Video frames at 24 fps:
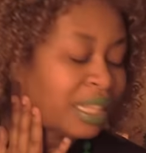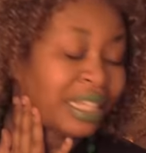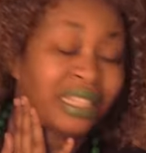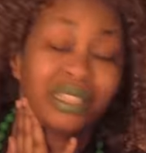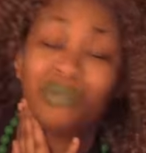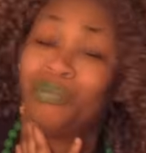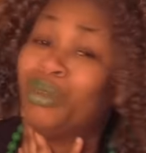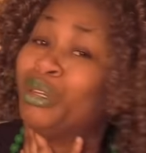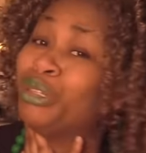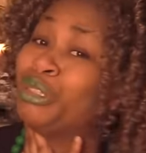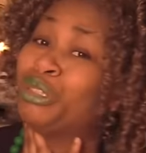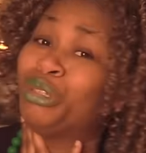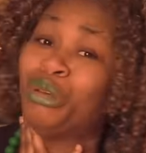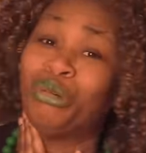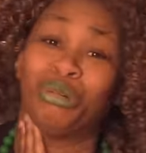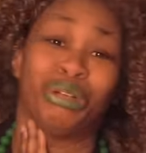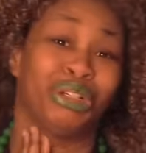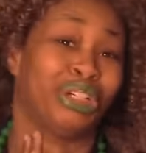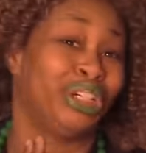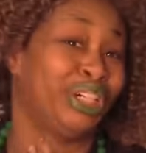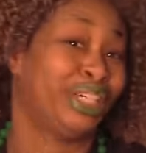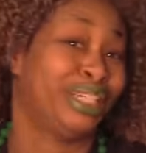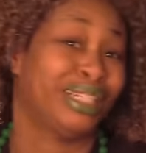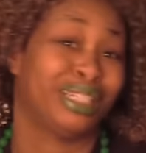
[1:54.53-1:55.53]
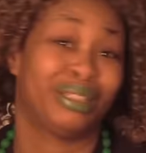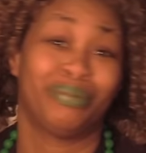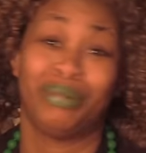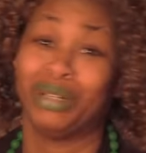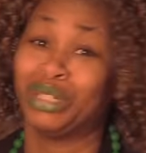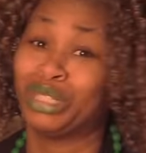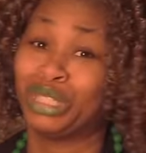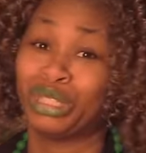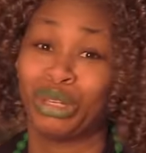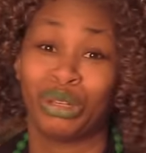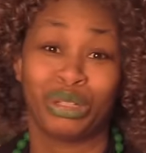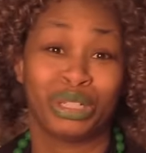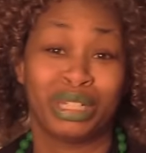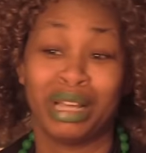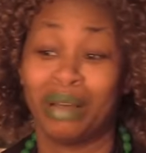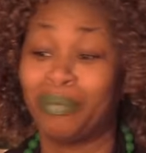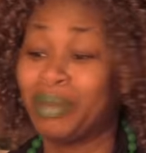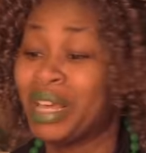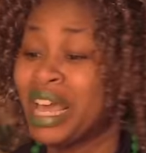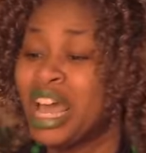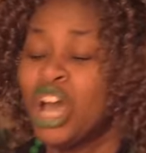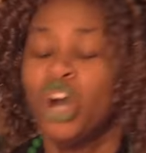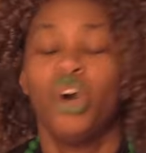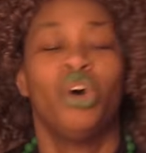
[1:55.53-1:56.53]
they smell so good, it smells so
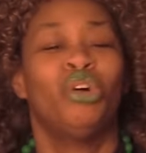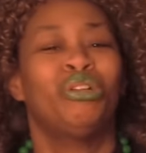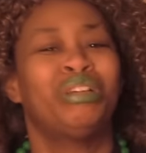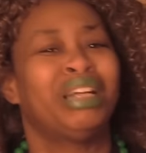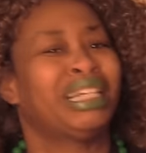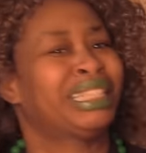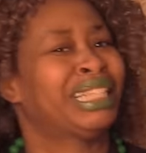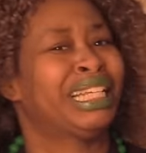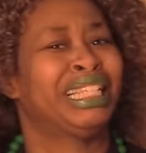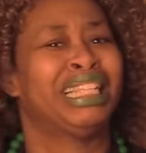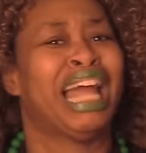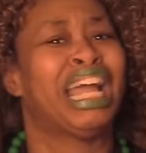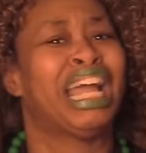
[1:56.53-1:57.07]
yummy. Who doesn't